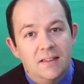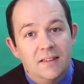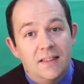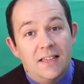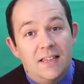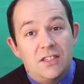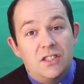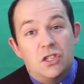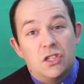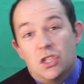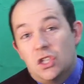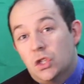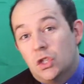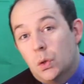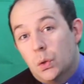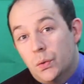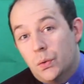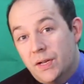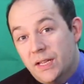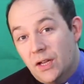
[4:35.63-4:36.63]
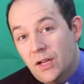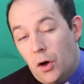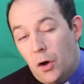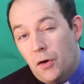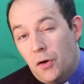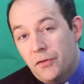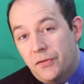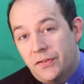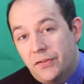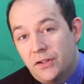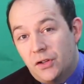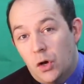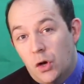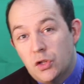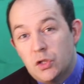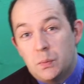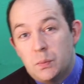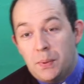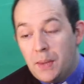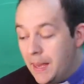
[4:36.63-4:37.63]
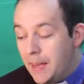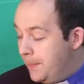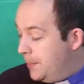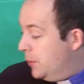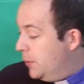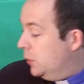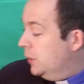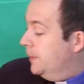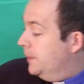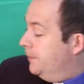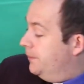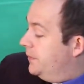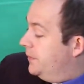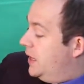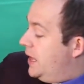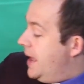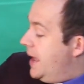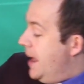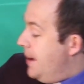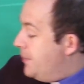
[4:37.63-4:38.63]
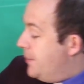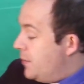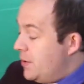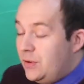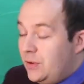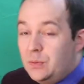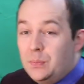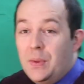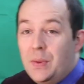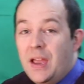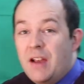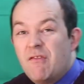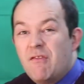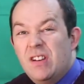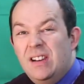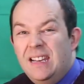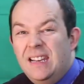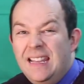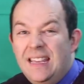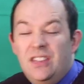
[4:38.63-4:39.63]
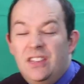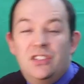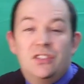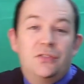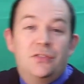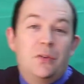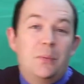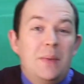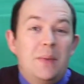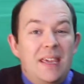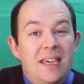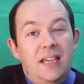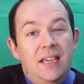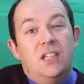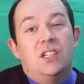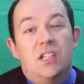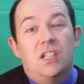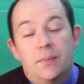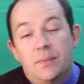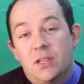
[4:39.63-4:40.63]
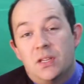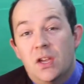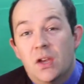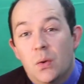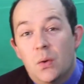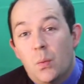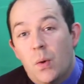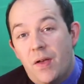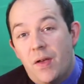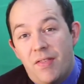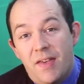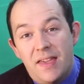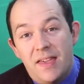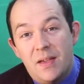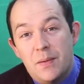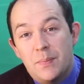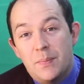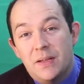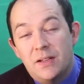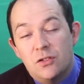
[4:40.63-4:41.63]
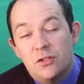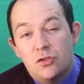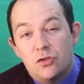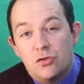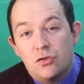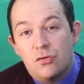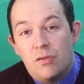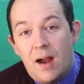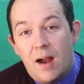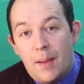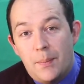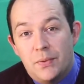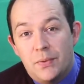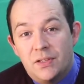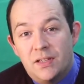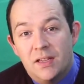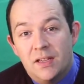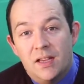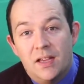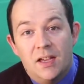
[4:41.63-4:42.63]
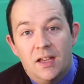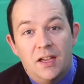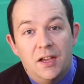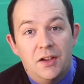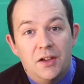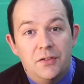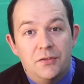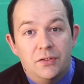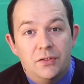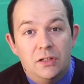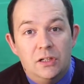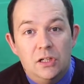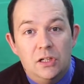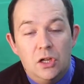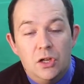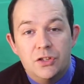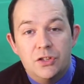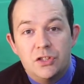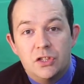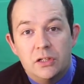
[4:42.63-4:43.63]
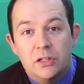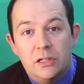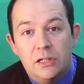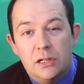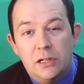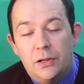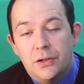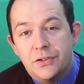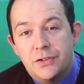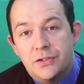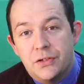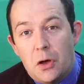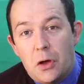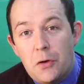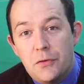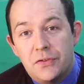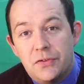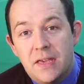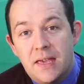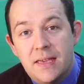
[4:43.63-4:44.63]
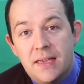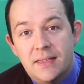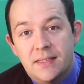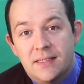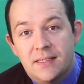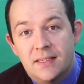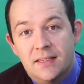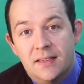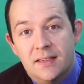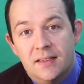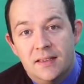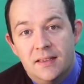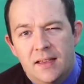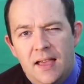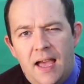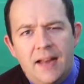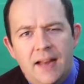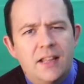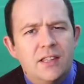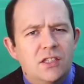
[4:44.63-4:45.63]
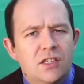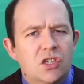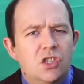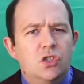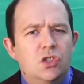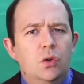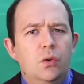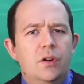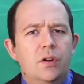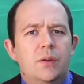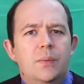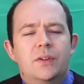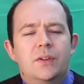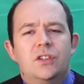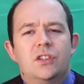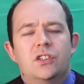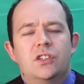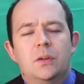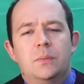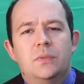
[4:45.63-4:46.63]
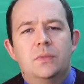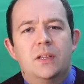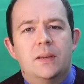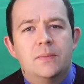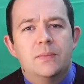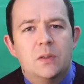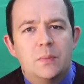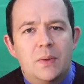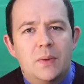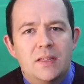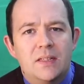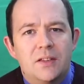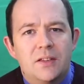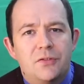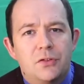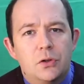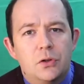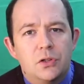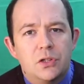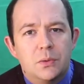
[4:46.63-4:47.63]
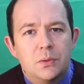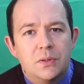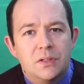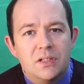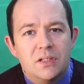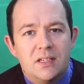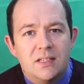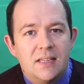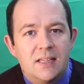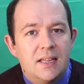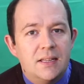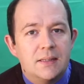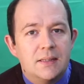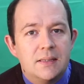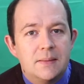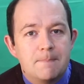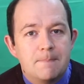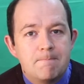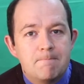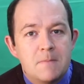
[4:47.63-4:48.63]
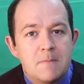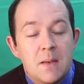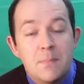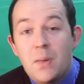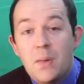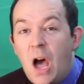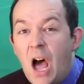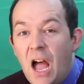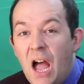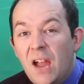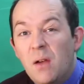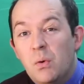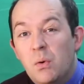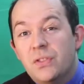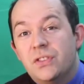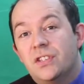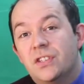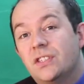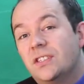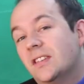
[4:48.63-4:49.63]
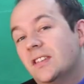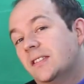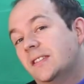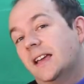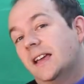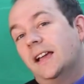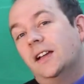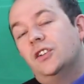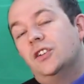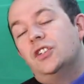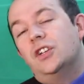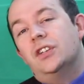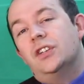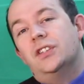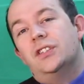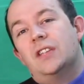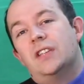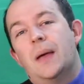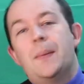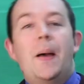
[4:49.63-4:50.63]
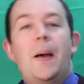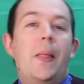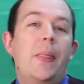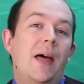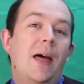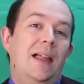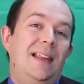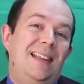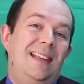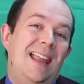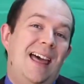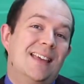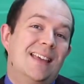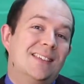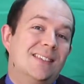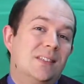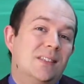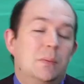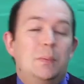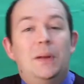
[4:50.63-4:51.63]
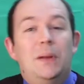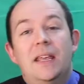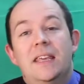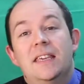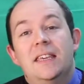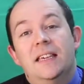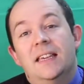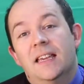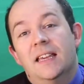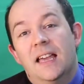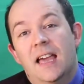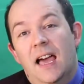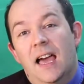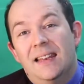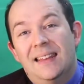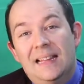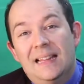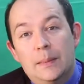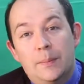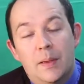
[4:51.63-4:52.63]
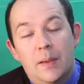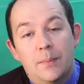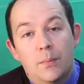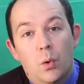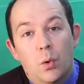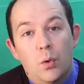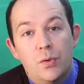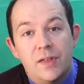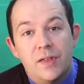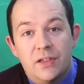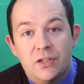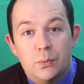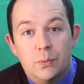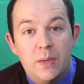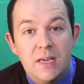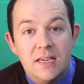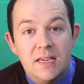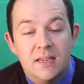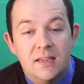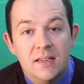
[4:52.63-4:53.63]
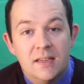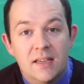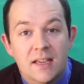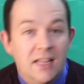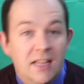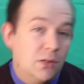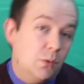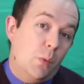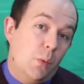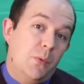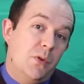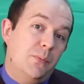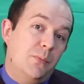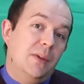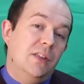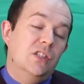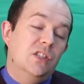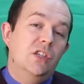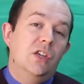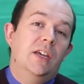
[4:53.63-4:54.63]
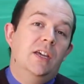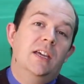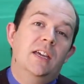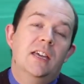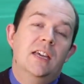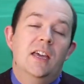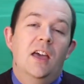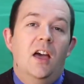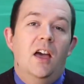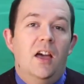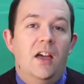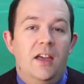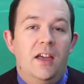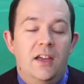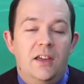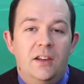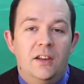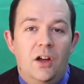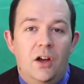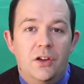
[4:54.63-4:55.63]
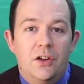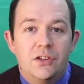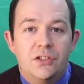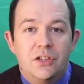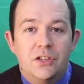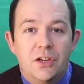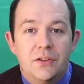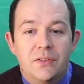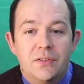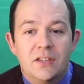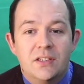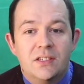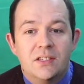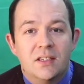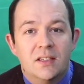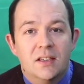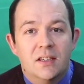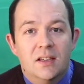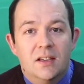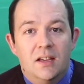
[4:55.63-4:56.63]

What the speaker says: That's the story of God's people, the Hebrews, being released from Egypt, where they had been trapped for lots and lots of years. And it's a story which is sometimes a bit difficult to understand. But I want us to think just about that last plague a little bit more this week. It's what we've been doing in our service